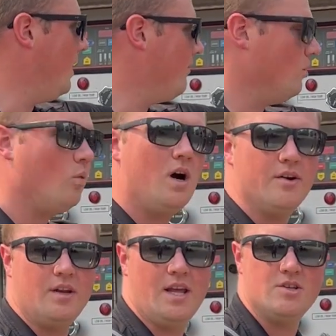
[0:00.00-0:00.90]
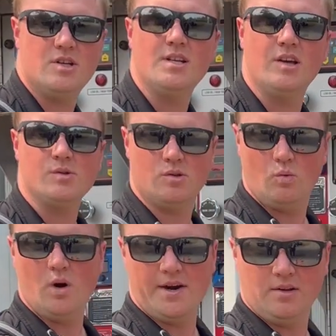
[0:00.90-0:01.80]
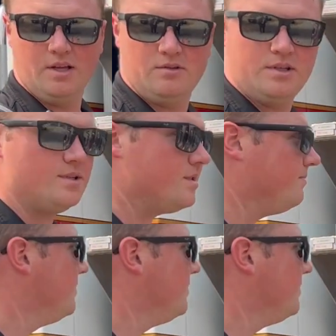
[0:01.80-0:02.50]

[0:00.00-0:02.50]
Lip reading: have our water gauge to tell us what the water level is.